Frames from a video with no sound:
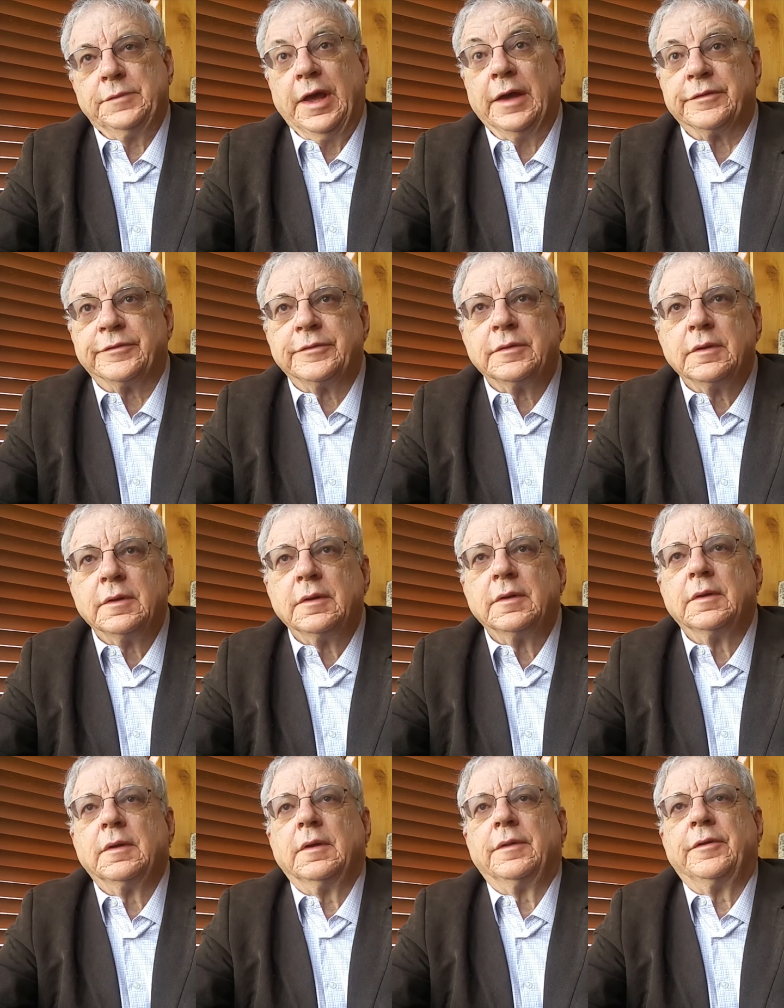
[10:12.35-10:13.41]
yes okay
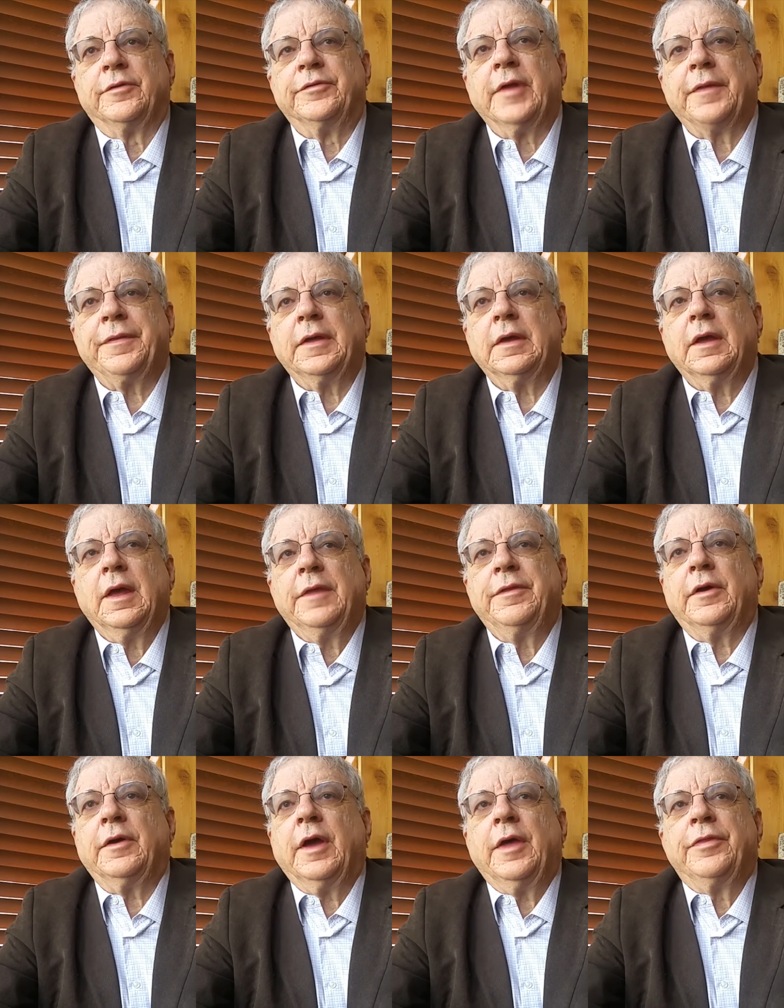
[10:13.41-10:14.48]
there's nothing
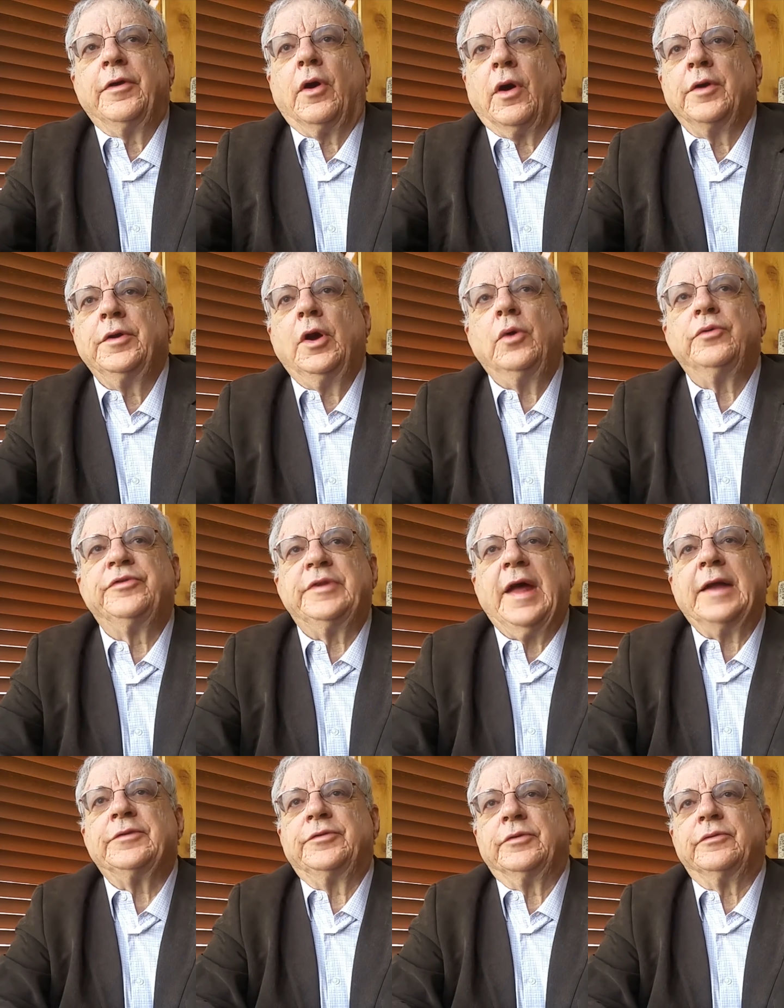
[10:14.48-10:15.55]
there there are no
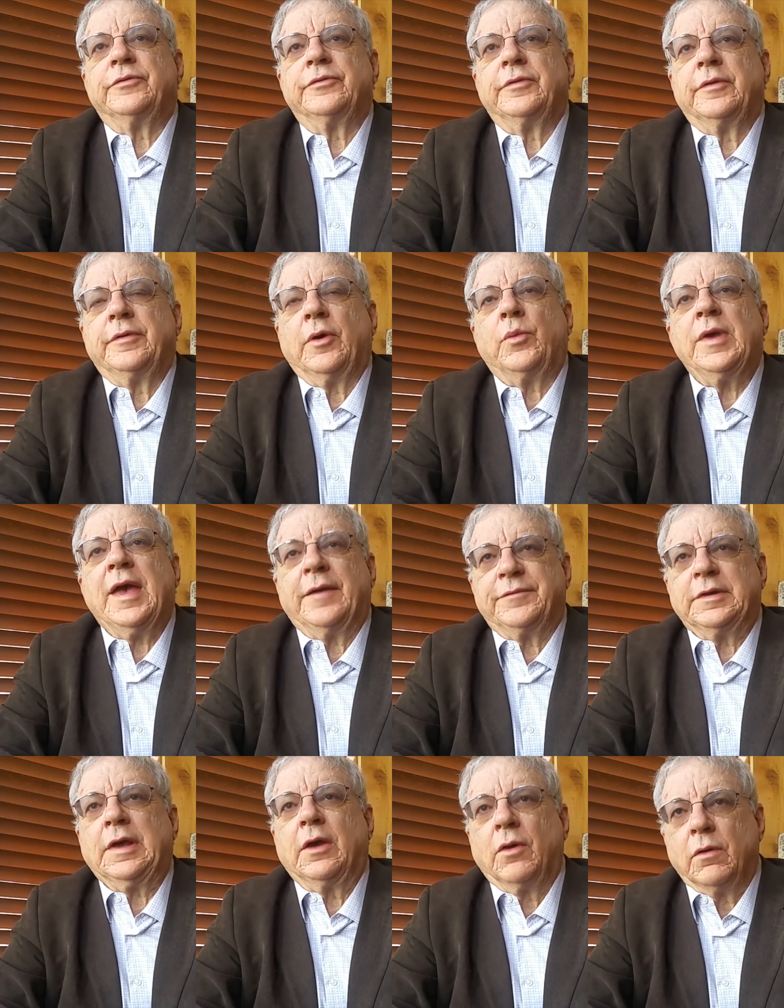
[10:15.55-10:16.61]
statutes that we have
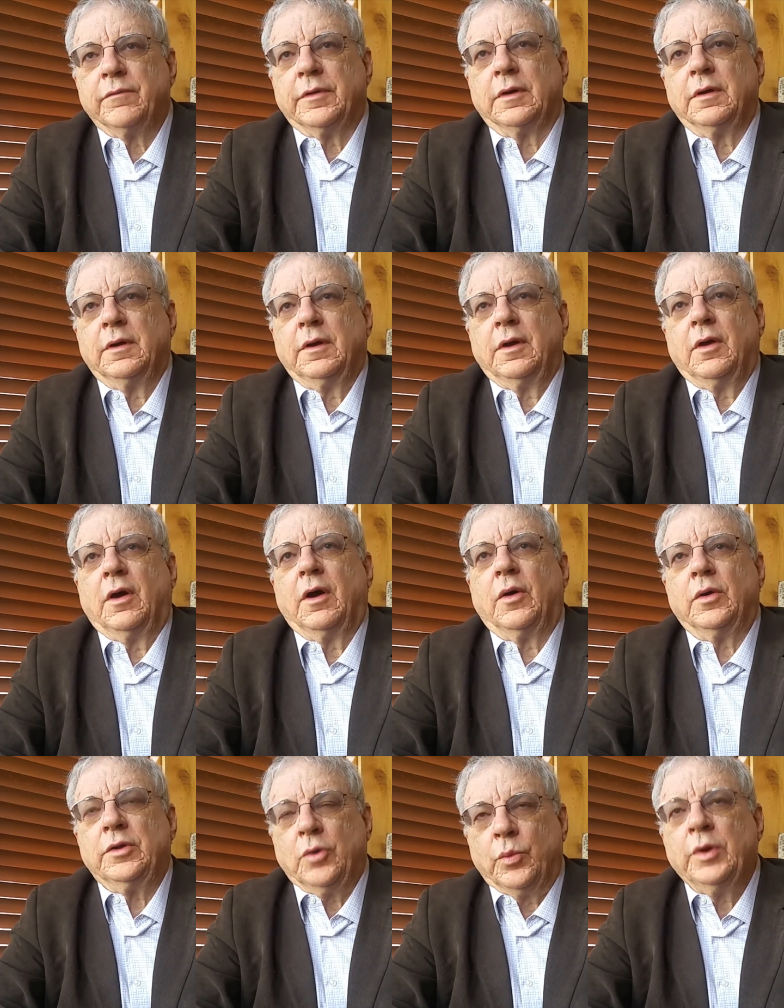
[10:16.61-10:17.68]
to get over i understand
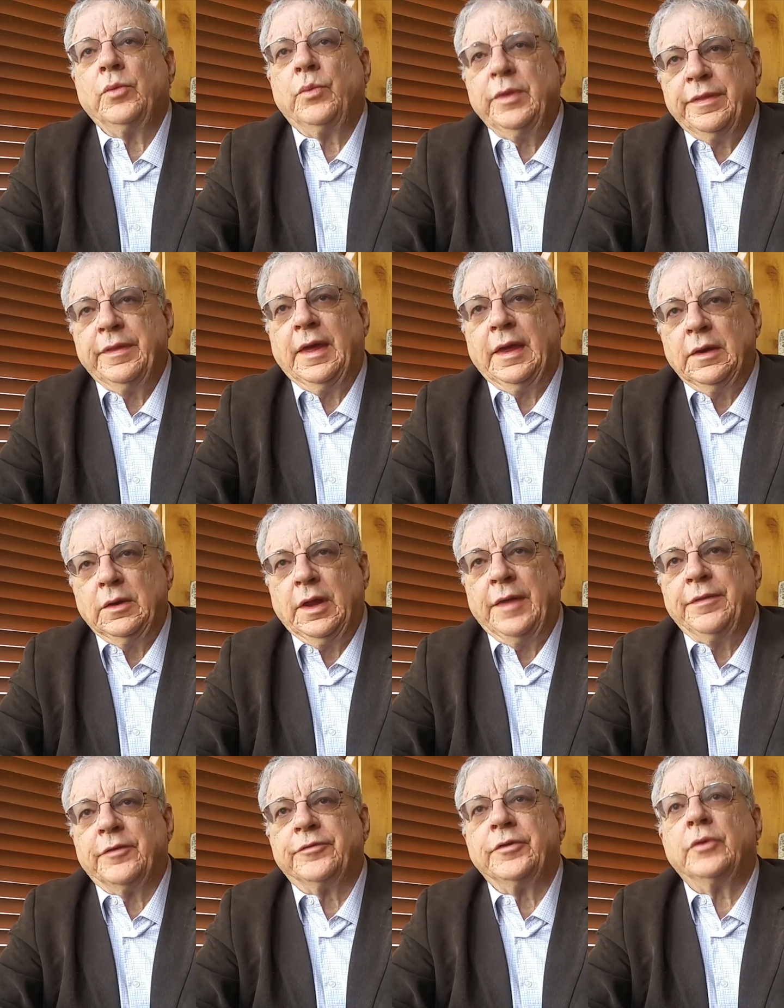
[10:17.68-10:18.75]
oh you know we're we, and,
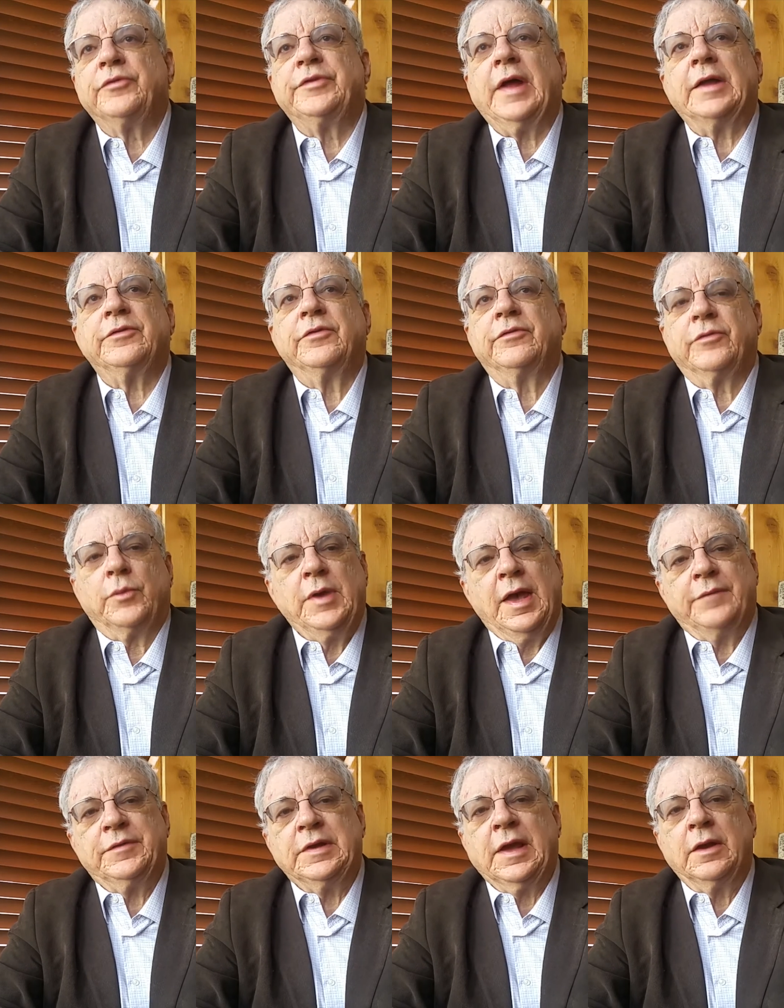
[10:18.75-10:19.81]
and there's no statutes that we
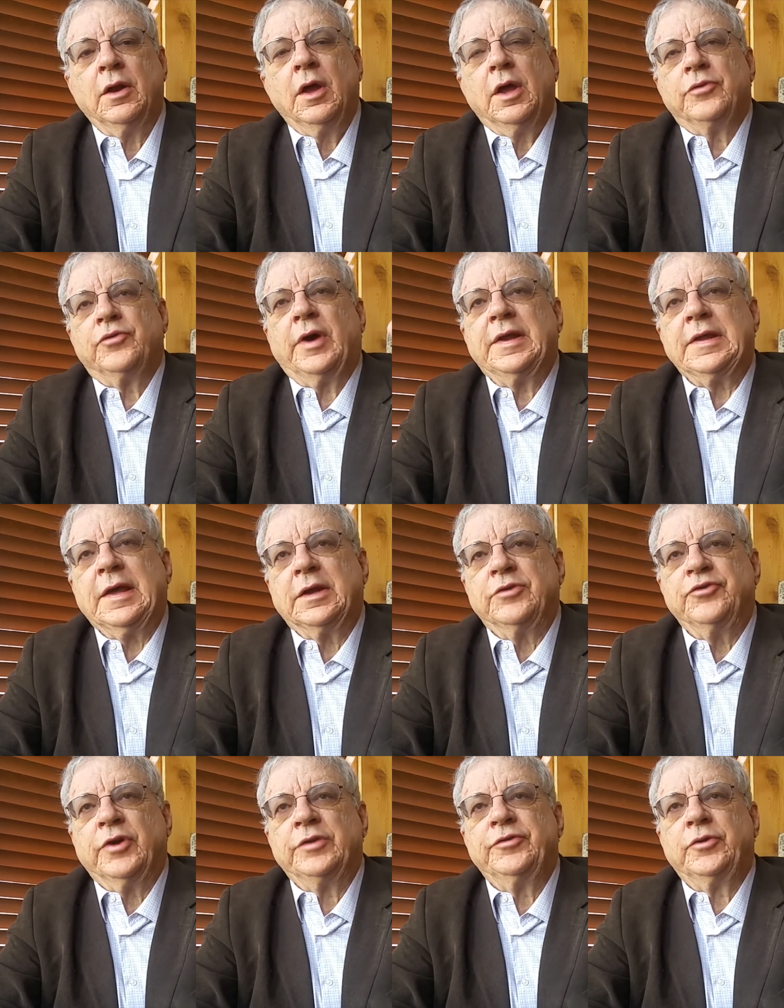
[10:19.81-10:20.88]
have to get try to get a
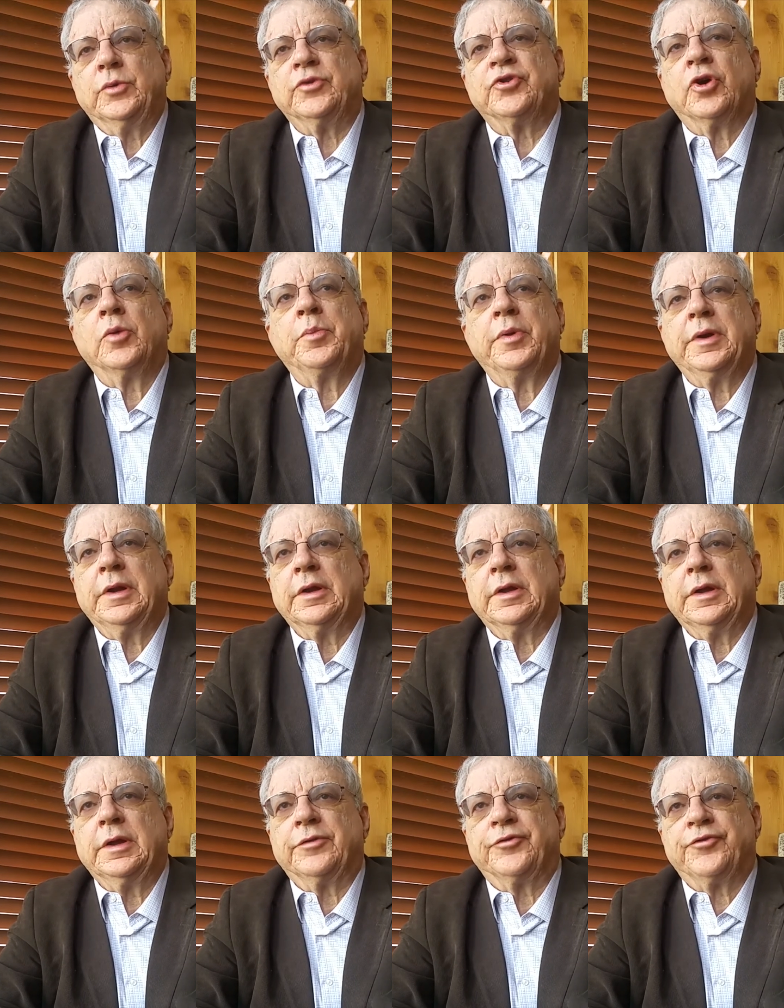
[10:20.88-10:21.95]
judge to interpret in
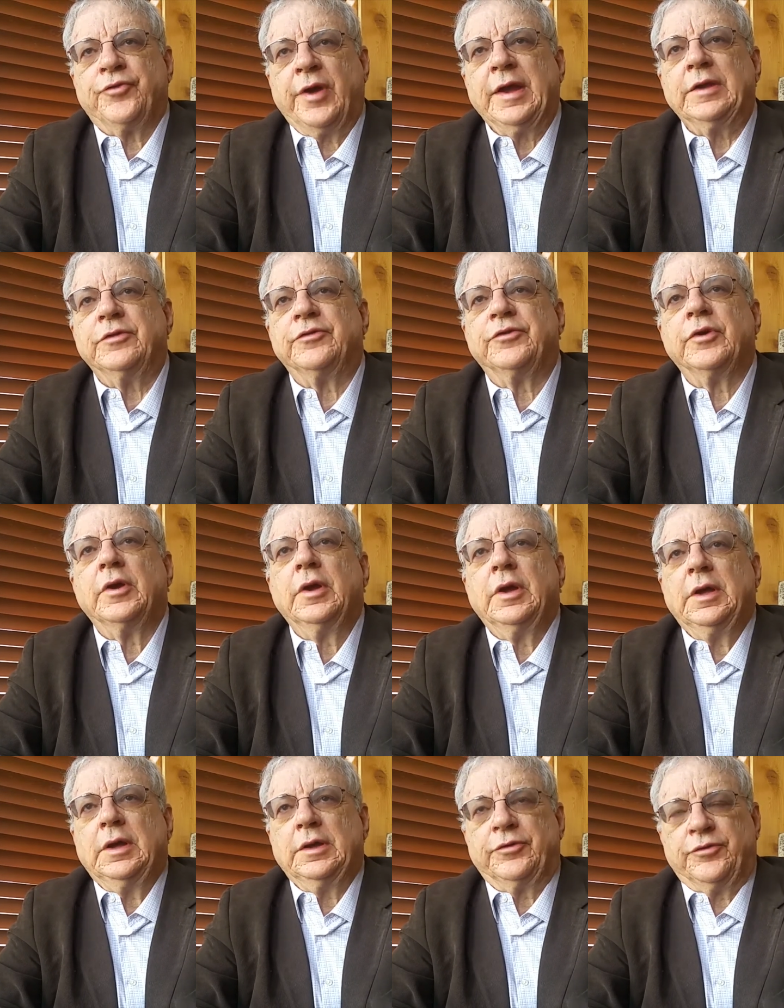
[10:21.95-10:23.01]
a, in a strange
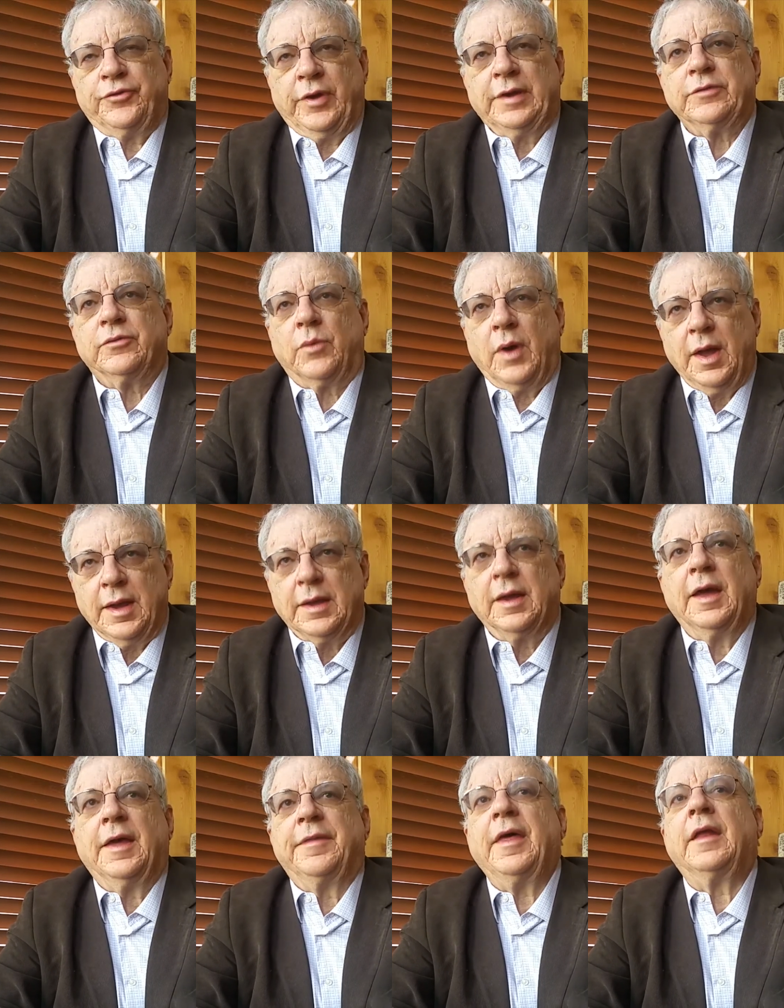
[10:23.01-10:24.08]
in a strange way
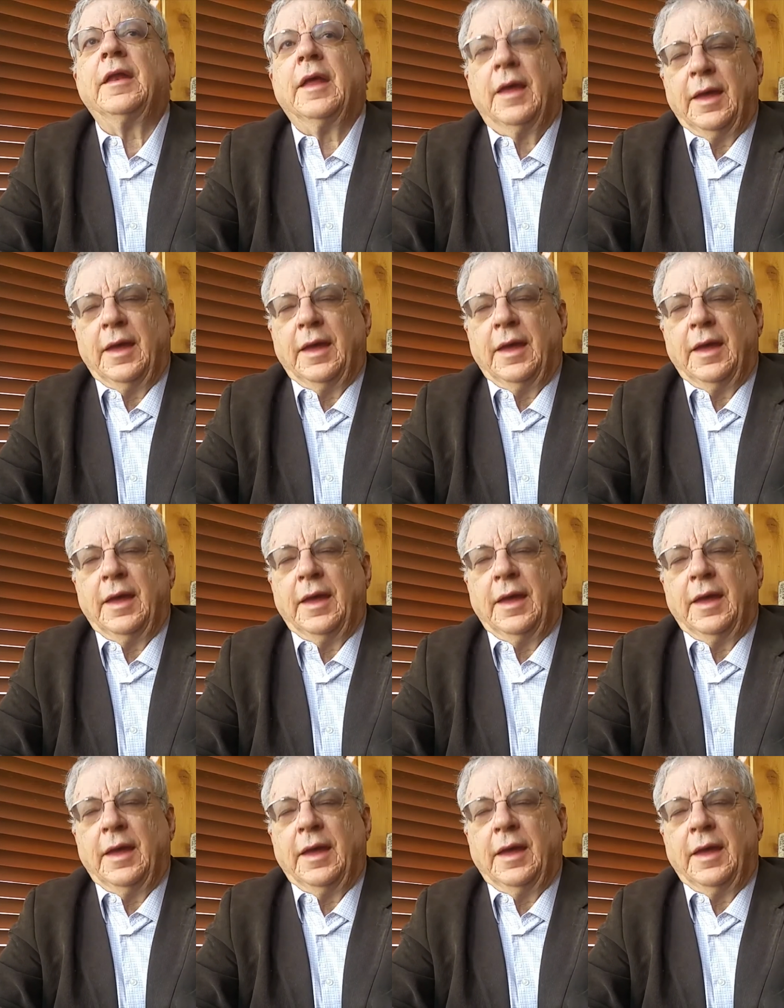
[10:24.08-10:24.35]
that